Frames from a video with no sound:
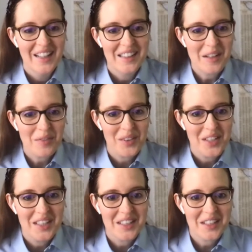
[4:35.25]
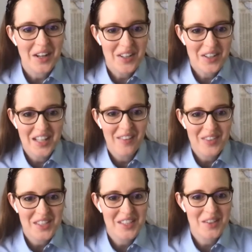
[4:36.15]
Thankfully, the doctor's
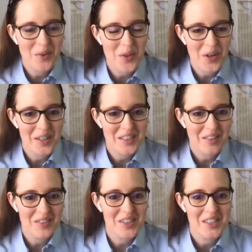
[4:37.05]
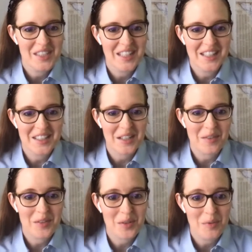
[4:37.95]
offices and orthodontist offices and dentist
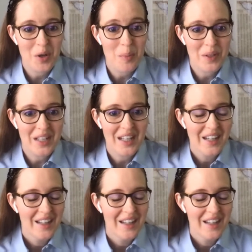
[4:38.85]
office are reopening,